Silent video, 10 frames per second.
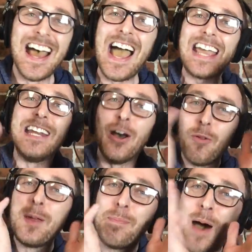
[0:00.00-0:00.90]
I can
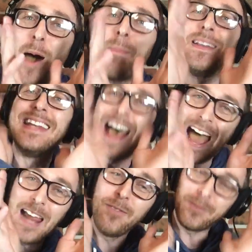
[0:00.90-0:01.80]
only pop
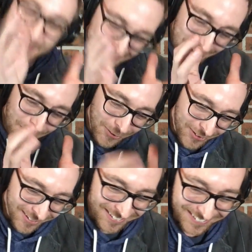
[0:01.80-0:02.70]
nine
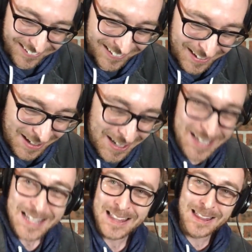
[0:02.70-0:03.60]
fingers. That's not
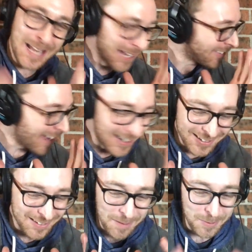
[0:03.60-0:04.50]
acceptable. That's not
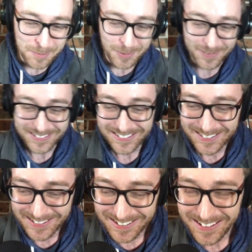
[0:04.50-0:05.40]
acceptable.
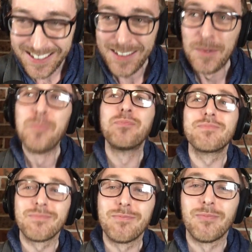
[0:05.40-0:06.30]
I can only have
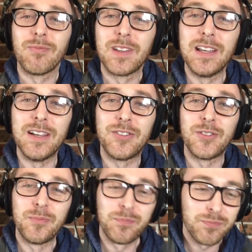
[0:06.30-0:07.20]
nine fingers.
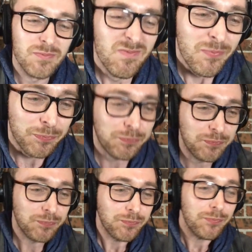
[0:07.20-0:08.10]
Yes. Only nine
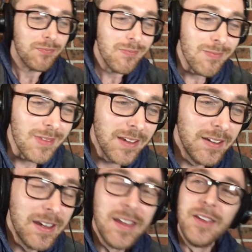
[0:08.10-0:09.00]
fingers.
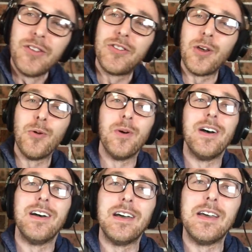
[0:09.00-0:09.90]
So
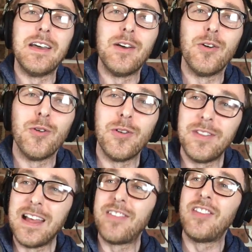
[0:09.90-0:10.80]
uh,
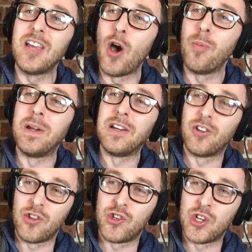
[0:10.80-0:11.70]
that's the opening
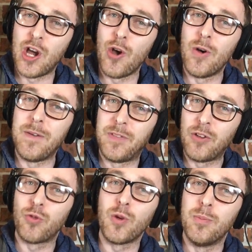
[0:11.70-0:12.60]
to the show. If
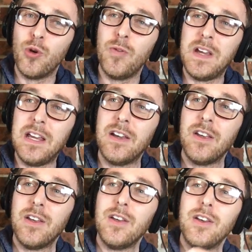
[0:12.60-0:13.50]
this were a movie,
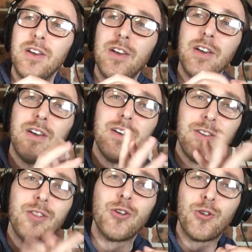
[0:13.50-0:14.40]

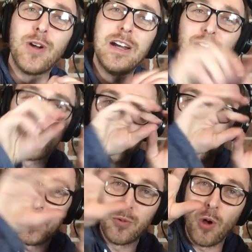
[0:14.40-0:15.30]
the credits
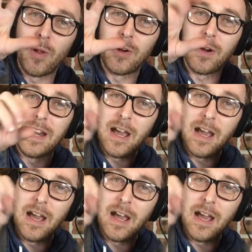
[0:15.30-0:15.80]
would be rolling right